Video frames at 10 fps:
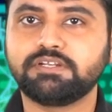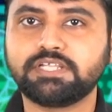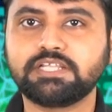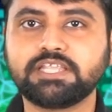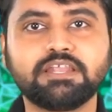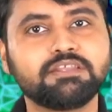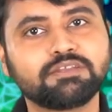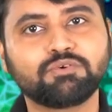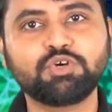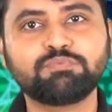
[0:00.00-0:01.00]
Till then,
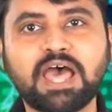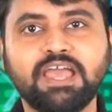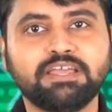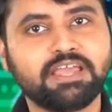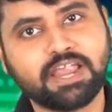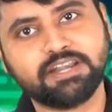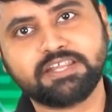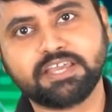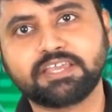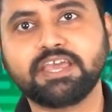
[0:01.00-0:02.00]
goodbye and
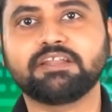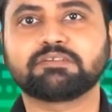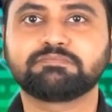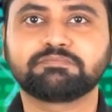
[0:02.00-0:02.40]
take care.